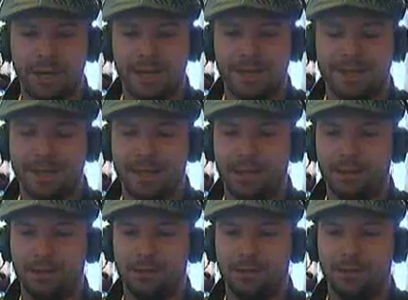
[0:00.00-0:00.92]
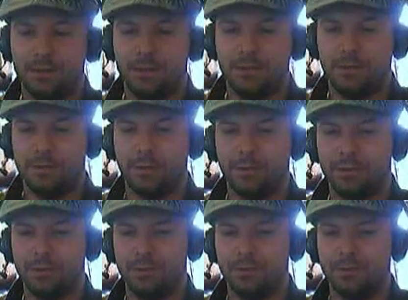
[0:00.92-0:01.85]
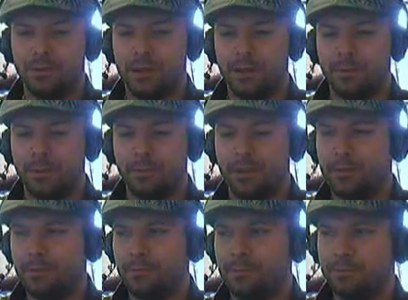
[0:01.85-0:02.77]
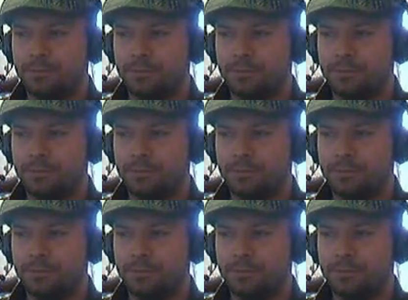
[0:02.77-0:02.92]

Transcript: kind of tight. So we'll loosen it up a bit.